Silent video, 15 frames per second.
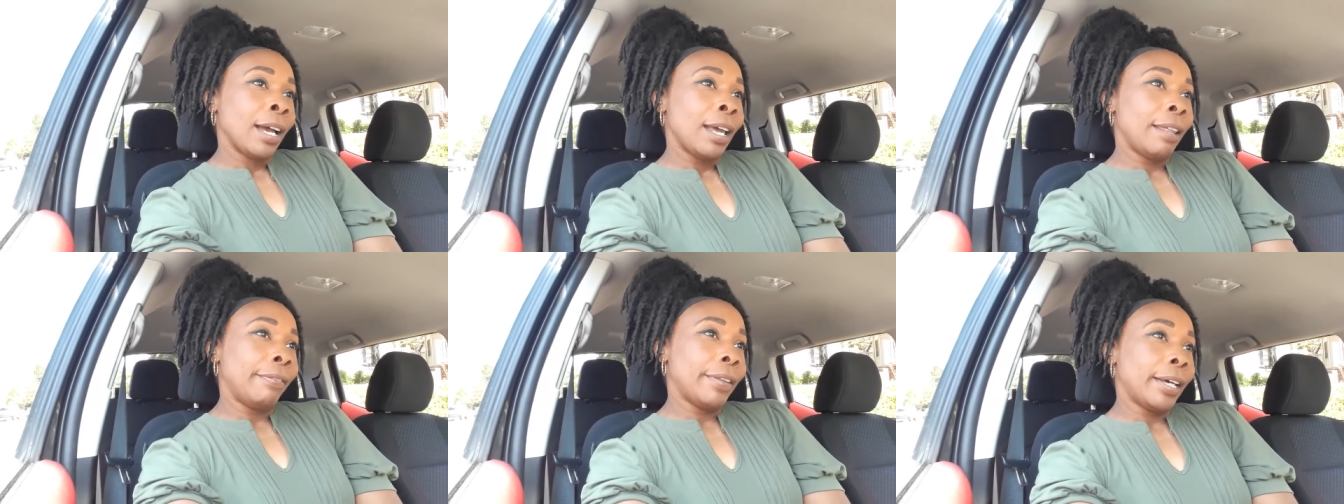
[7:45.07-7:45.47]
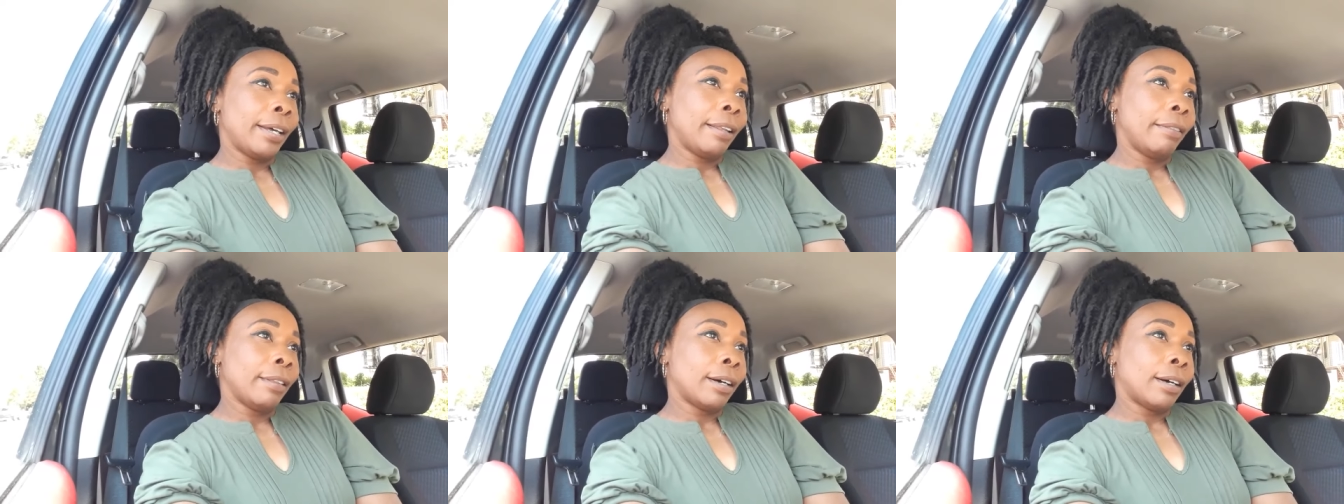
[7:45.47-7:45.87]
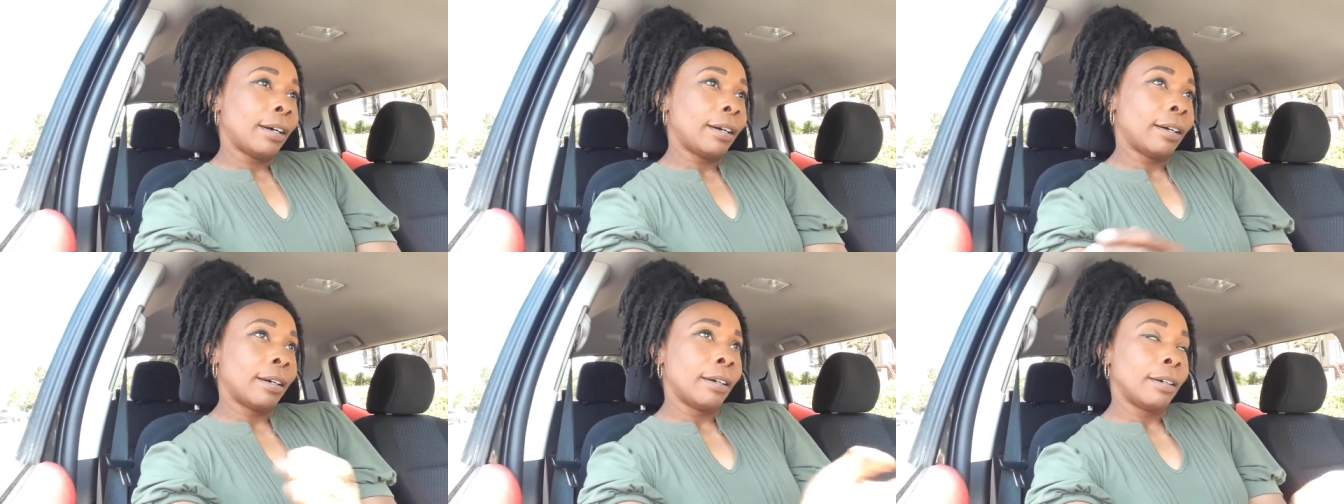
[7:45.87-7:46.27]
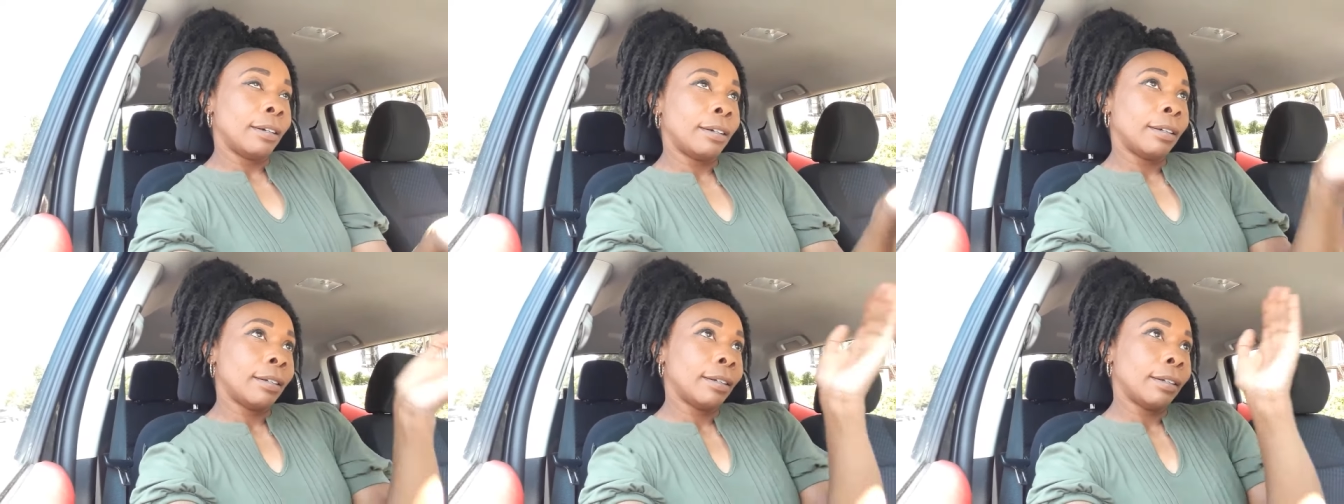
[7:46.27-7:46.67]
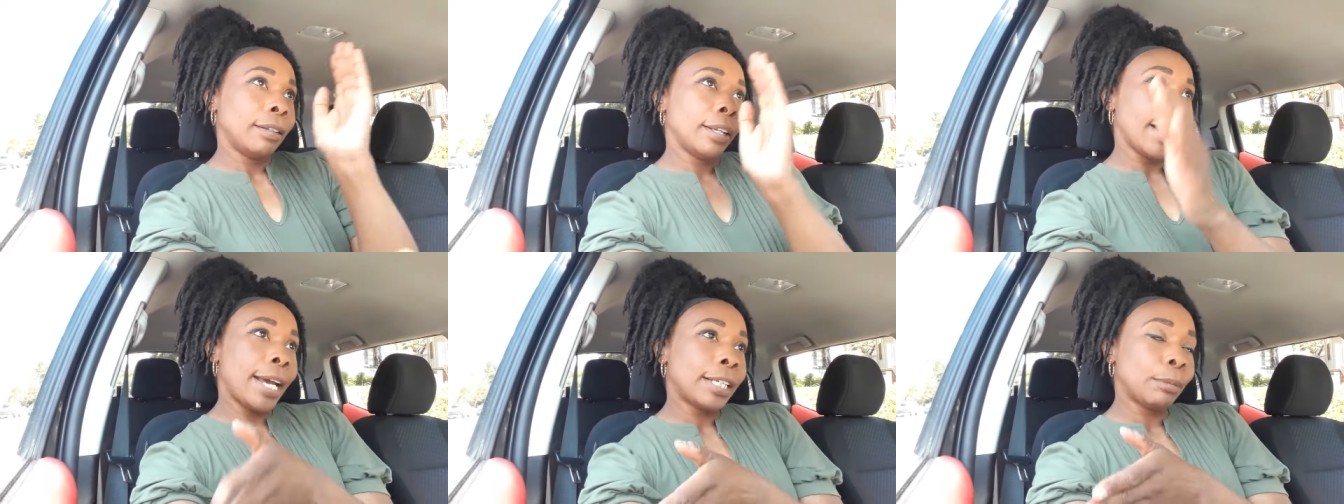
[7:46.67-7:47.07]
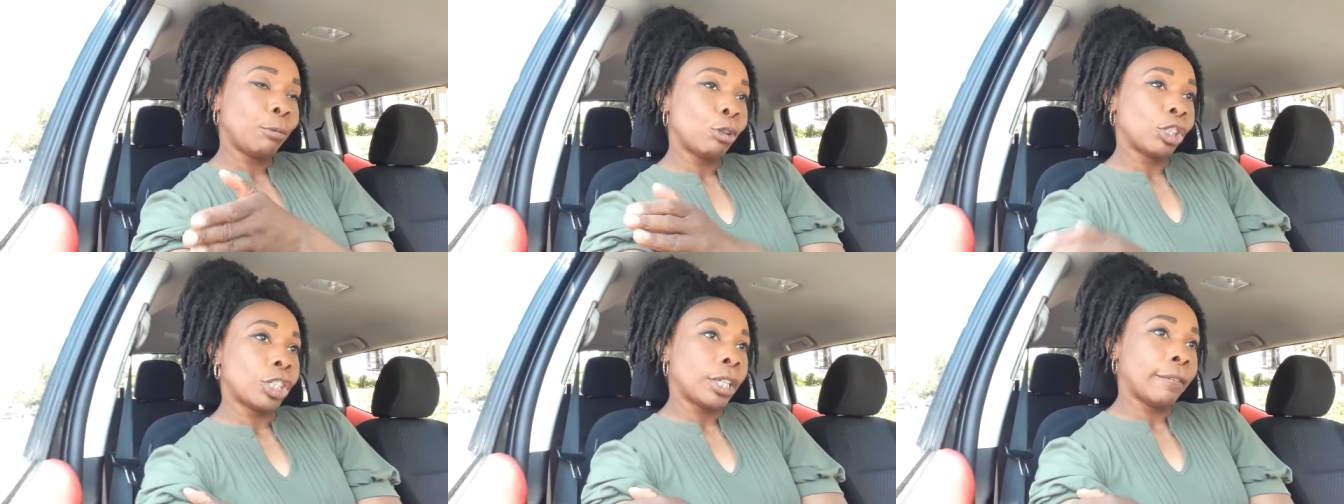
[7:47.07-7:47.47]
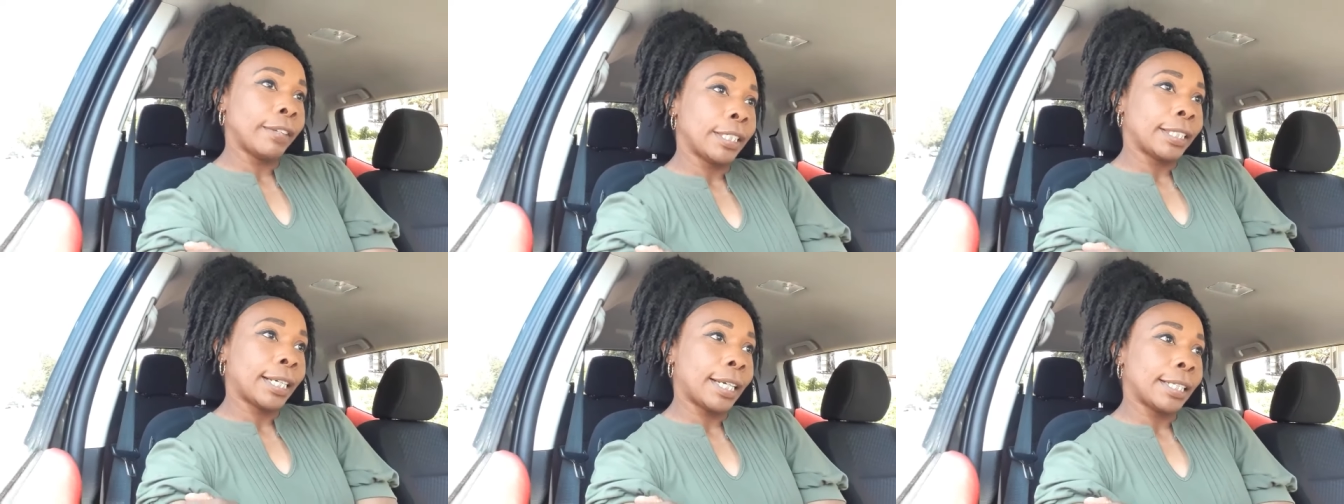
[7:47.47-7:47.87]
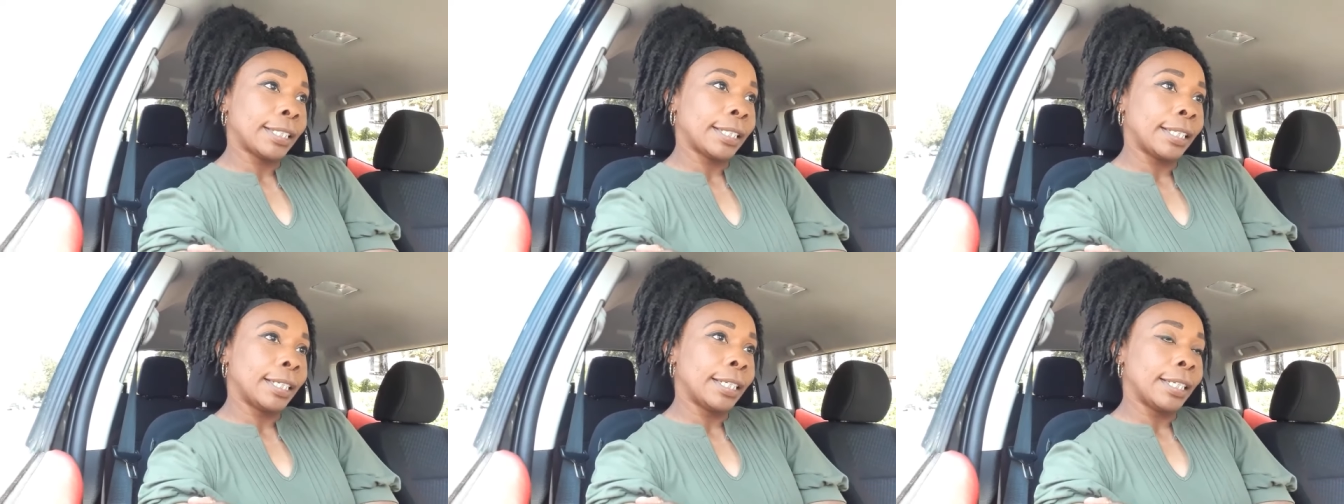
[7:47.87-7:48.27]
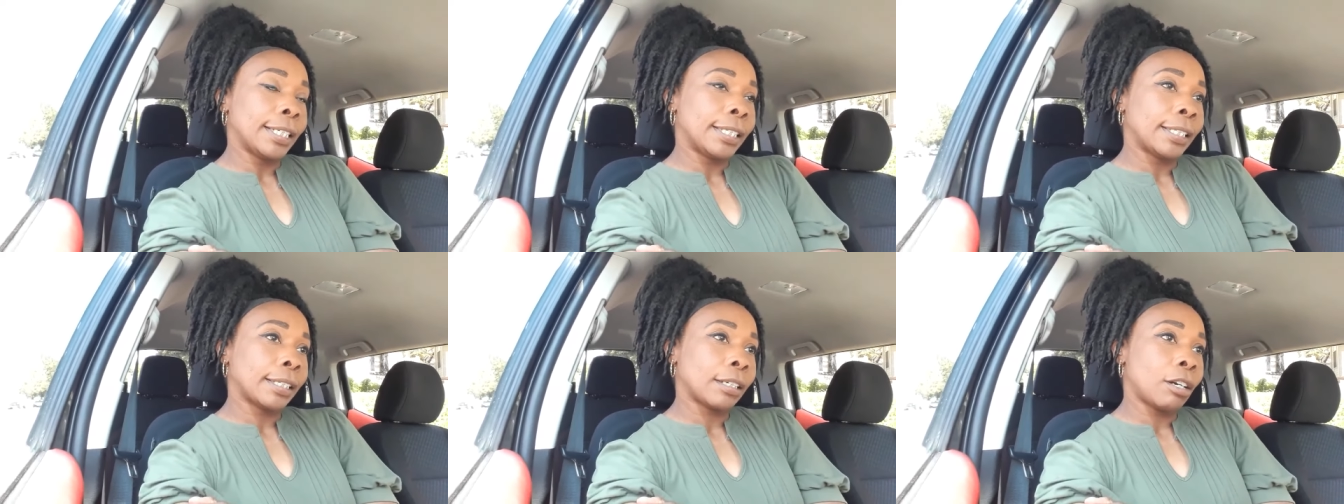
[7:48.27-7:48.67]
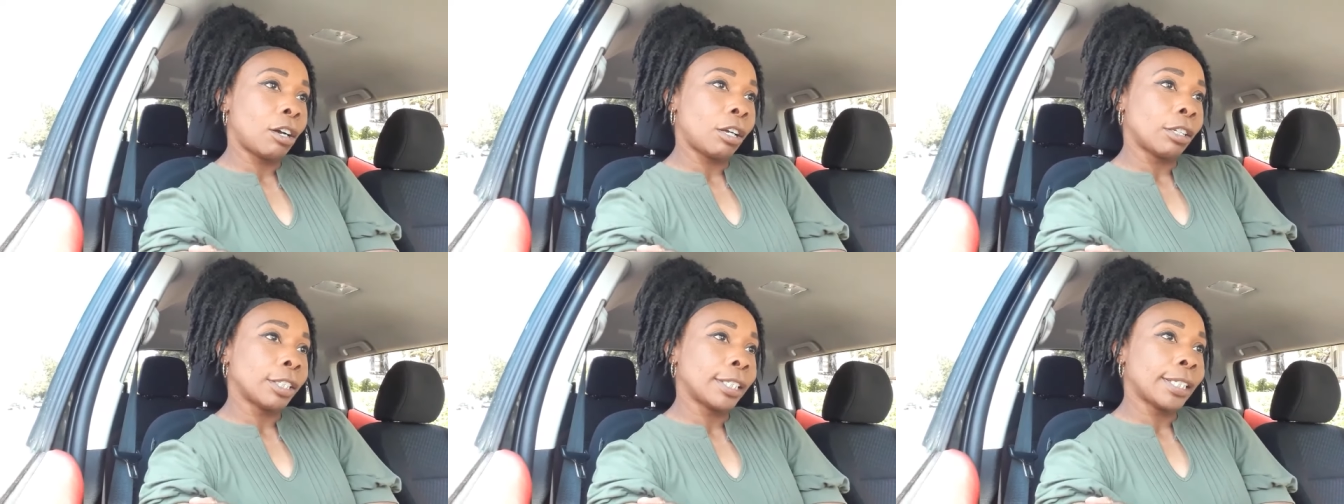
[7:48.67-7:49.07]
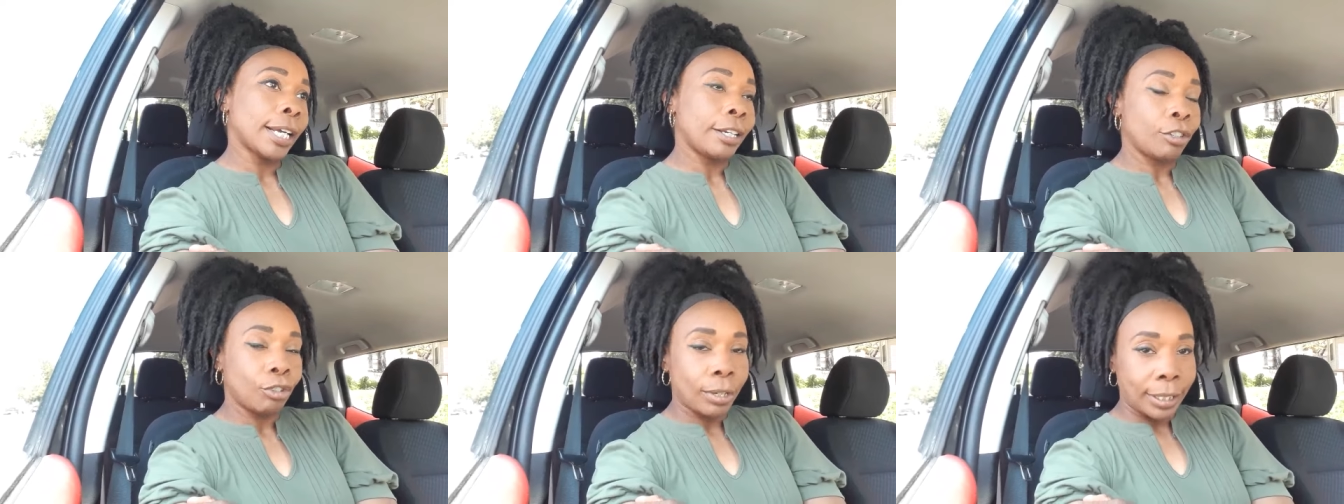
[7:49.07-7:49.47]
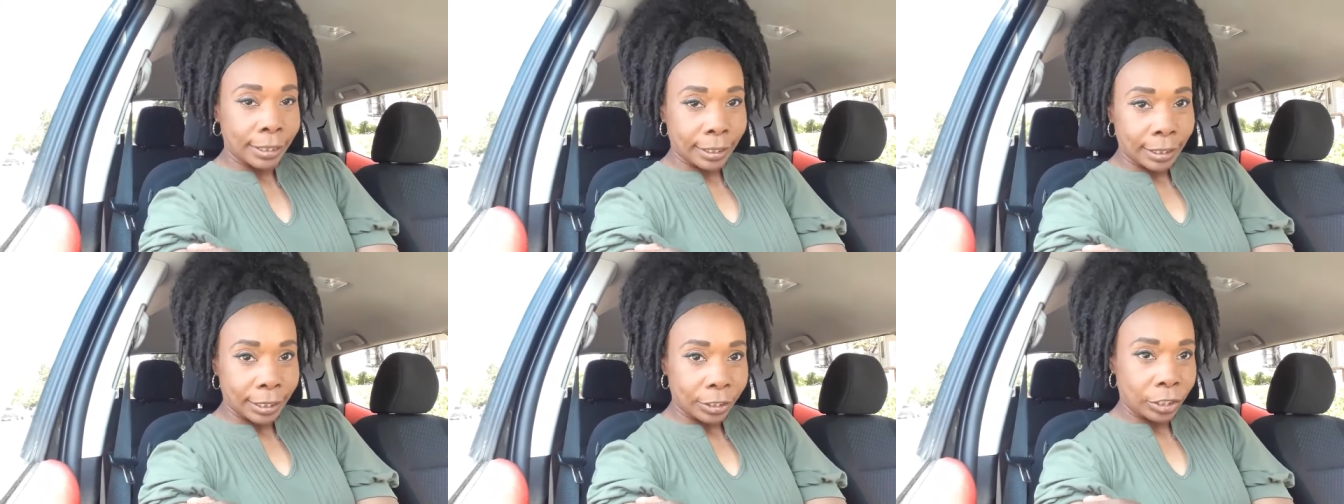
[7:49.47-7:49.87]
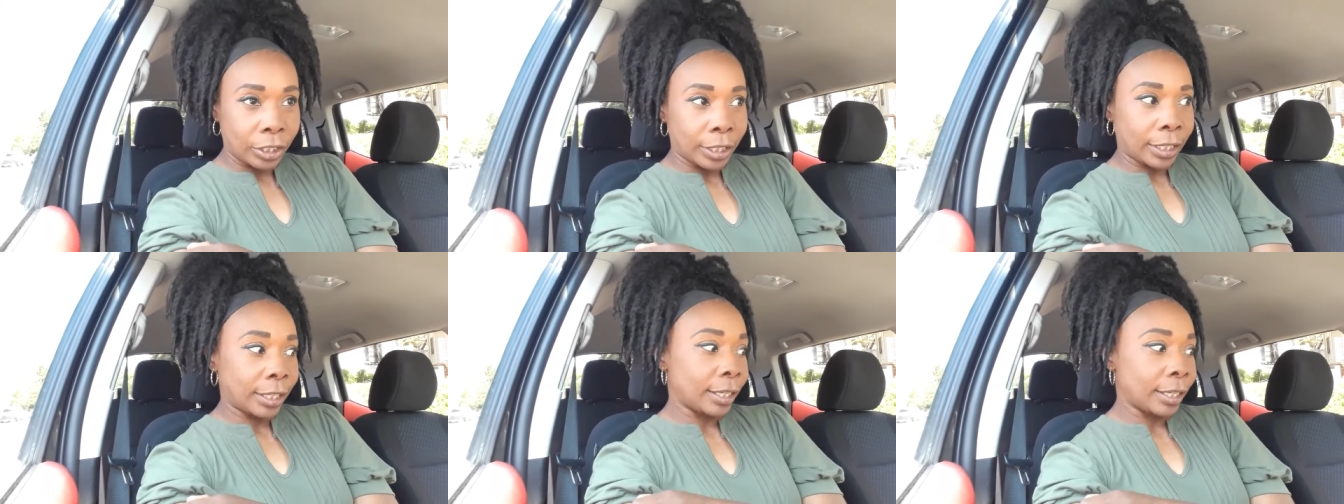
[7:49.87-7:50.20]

And then the last portion of the test is called sight translation.